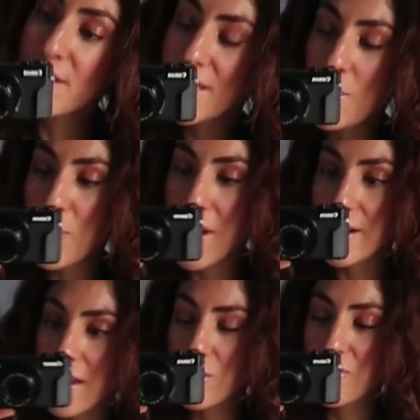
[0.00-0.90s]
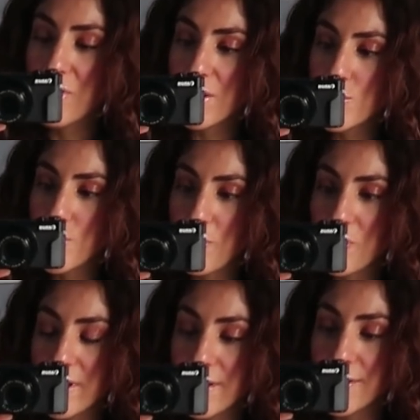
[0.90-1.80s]
the same brand. I don't know if you guys remember
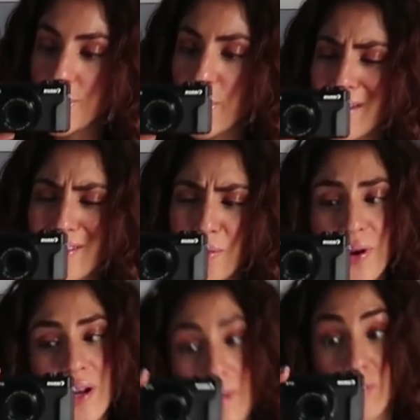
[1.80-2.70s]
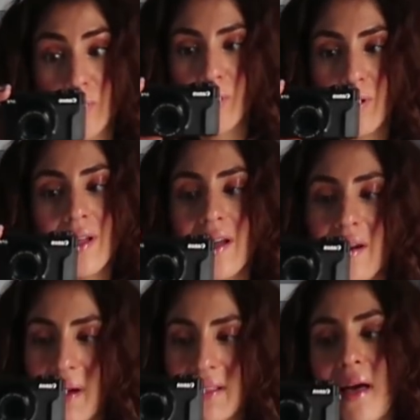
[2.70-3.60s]
these, but they're pretty memorable.
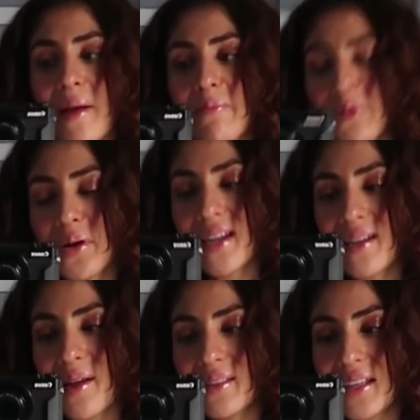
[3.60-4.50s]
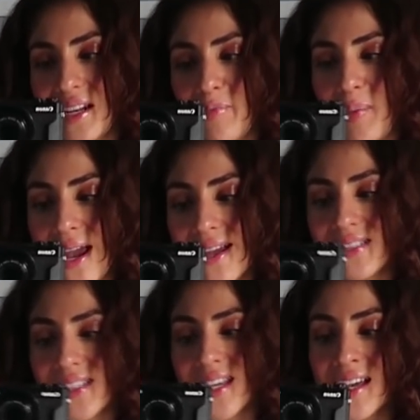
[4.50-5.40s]
My lime green linen
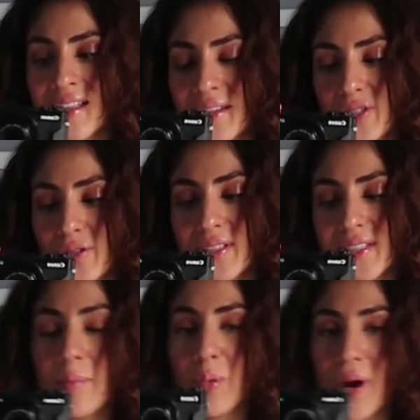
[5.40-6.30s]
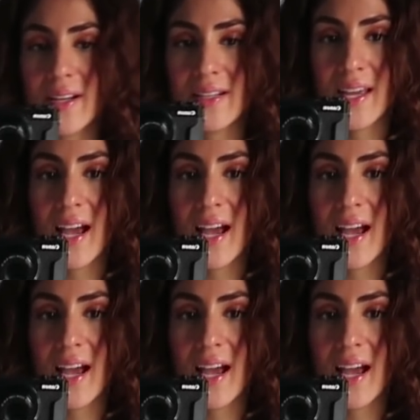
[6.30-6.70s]
pants. These are the same brand and they